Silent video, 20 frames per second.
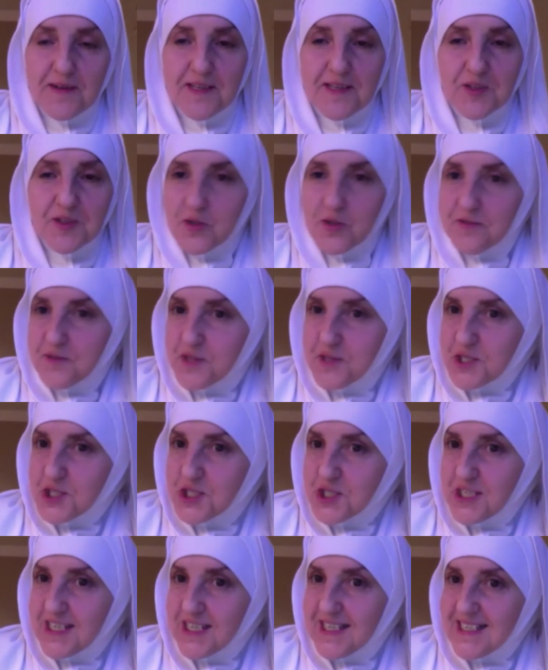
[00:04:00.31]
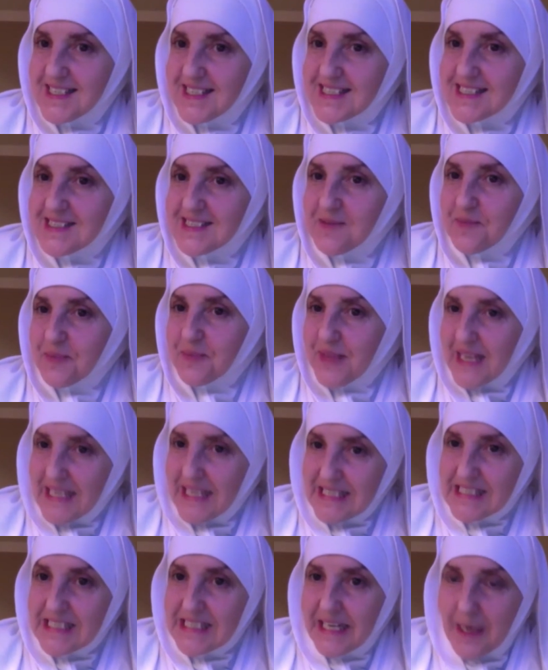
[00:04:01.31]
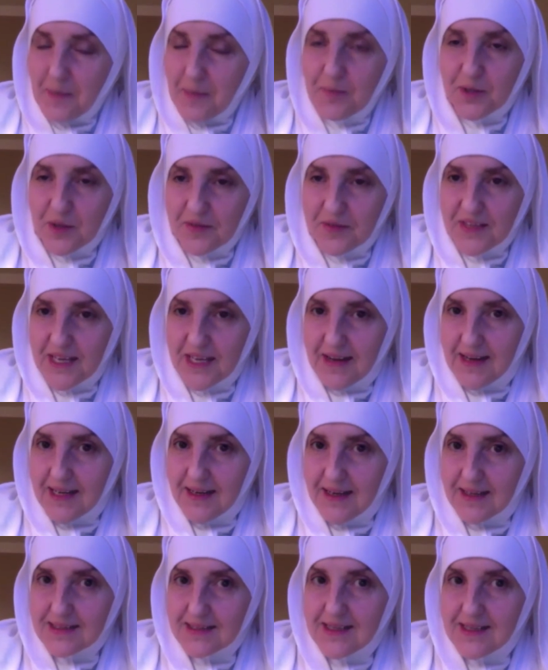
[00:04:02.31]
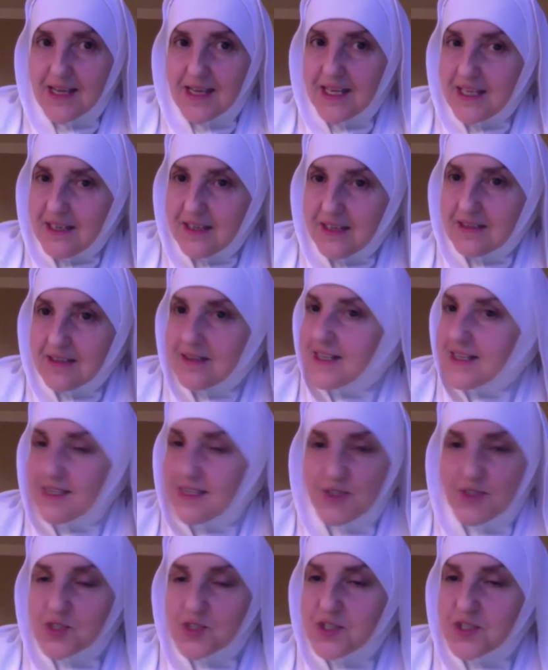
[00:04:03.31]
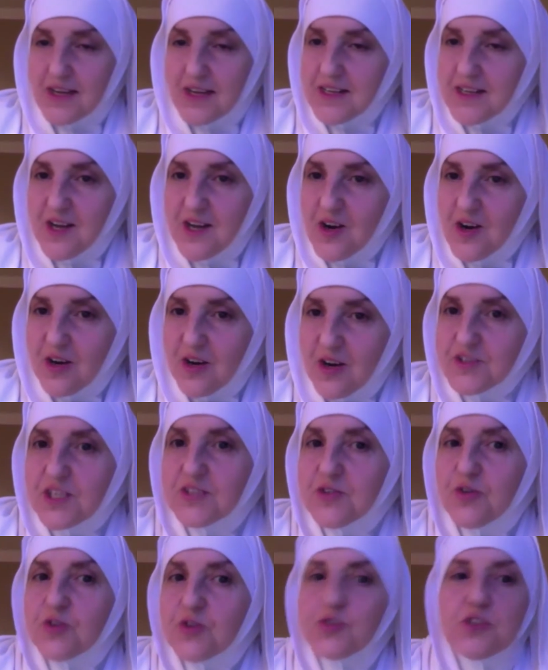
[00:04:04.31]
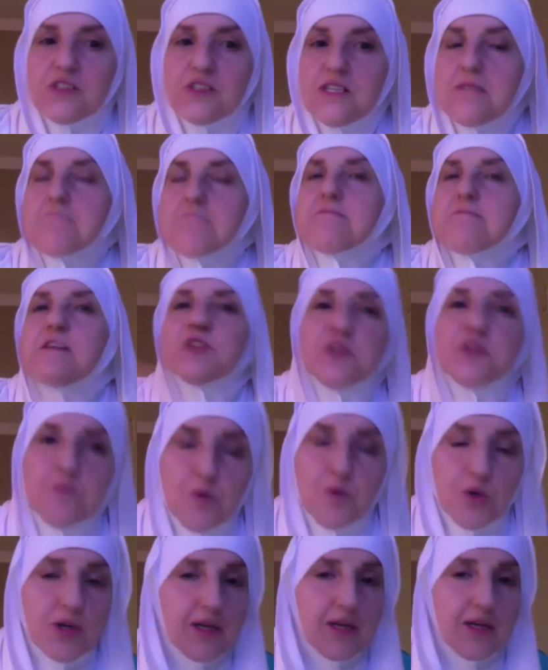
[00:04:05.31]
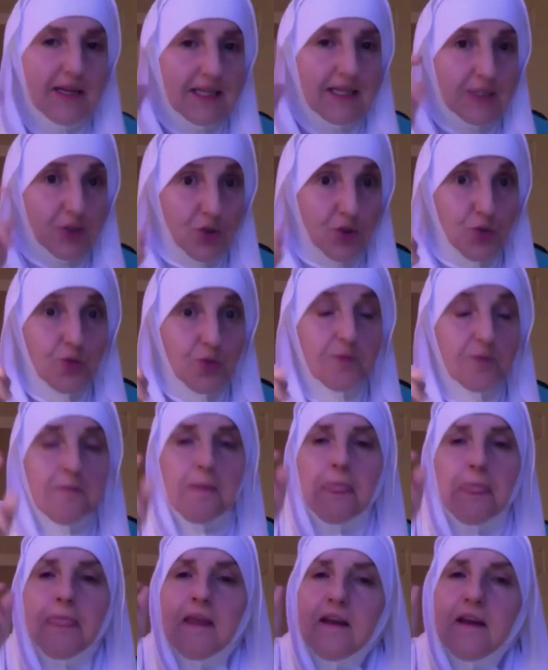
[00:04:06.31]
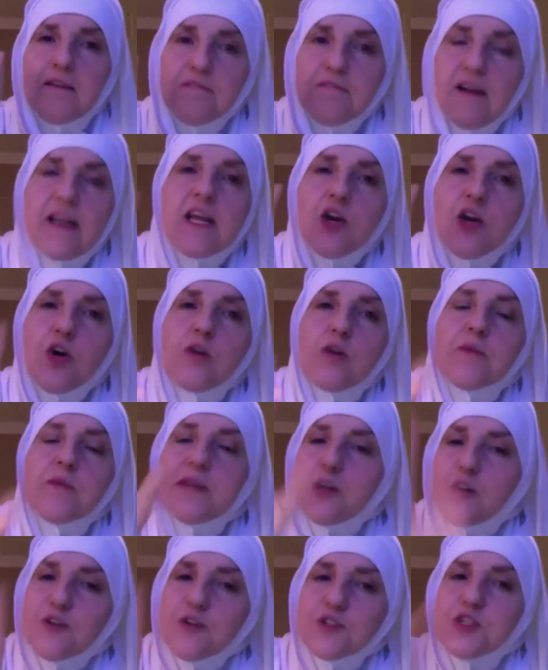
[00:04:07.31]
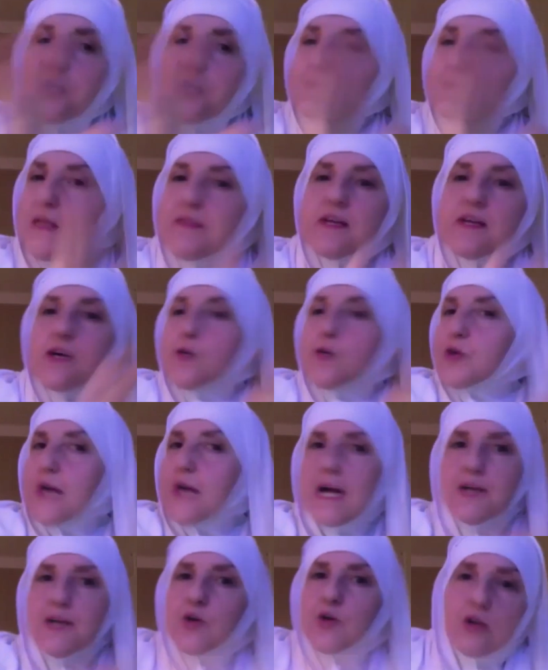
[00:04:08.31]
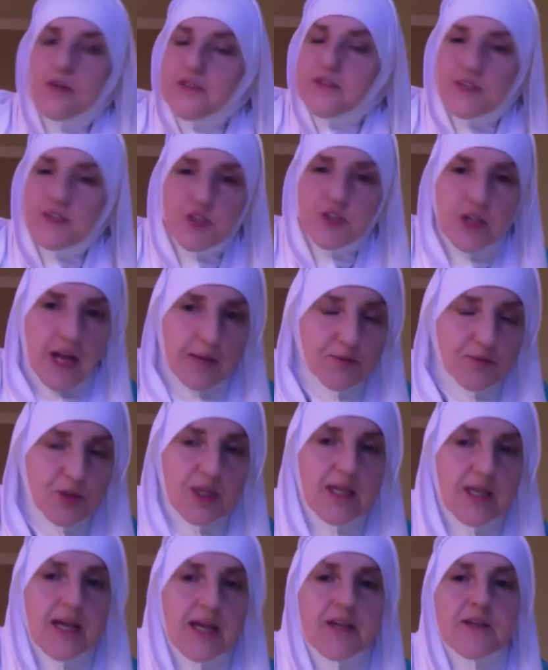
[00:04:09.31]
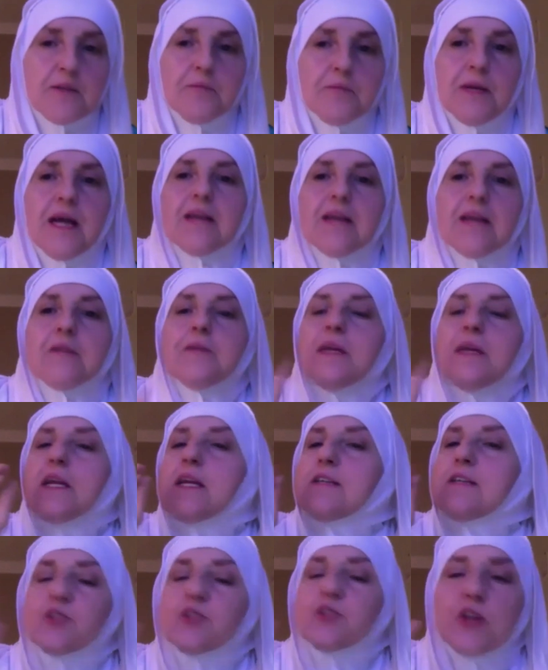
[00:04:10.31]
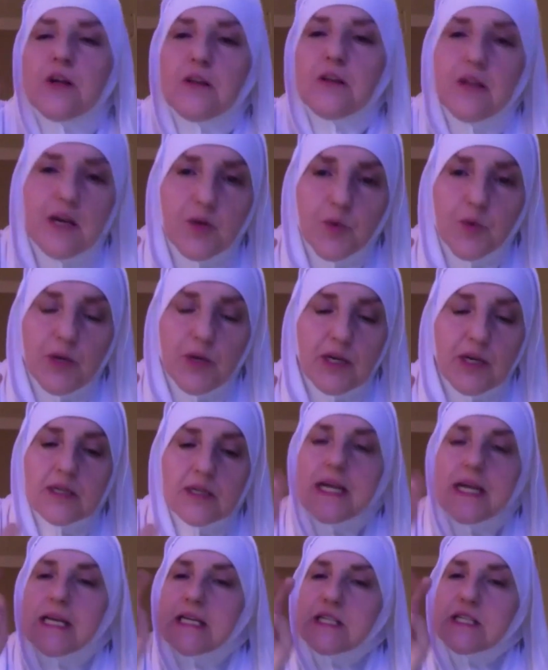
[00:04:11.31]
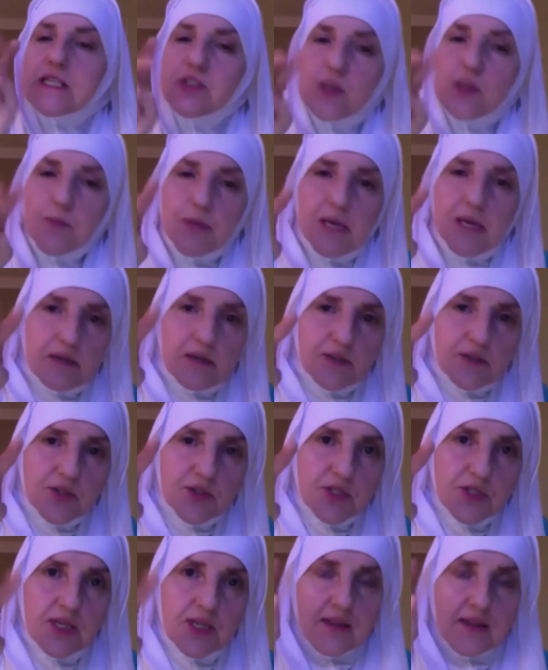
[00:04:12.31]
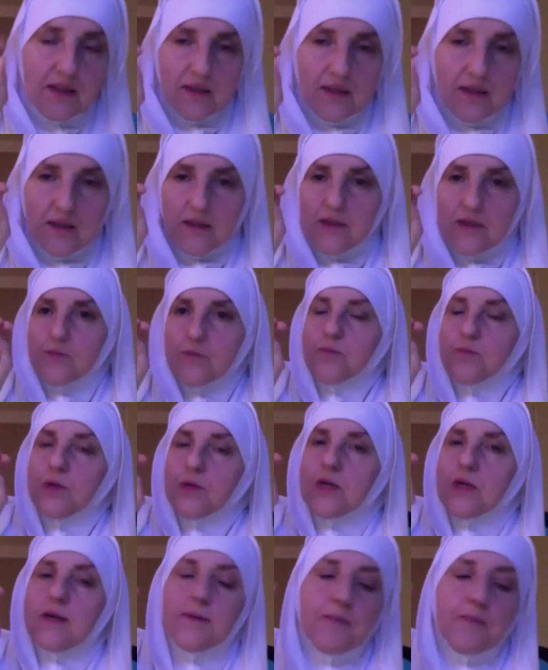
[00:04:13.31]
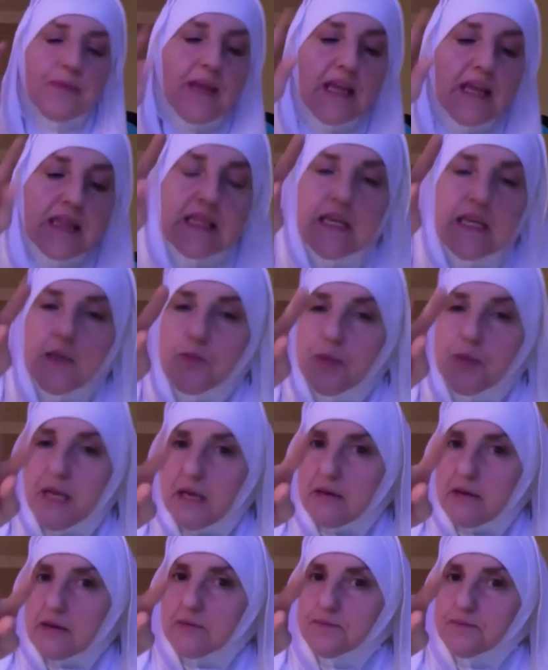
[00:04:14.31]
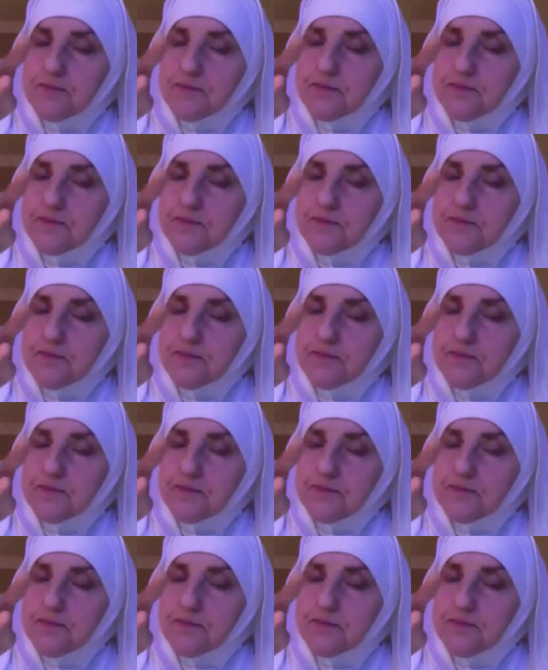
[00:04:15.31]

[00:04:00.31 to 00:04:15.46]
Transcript: So the first thing is the number of the ayat. Here is a sign of generosity, much more. Two, very common concept in the Quran, all of us, alhamdulillah, rabbil alameen, inshallah, will learn, is the pairs. The pair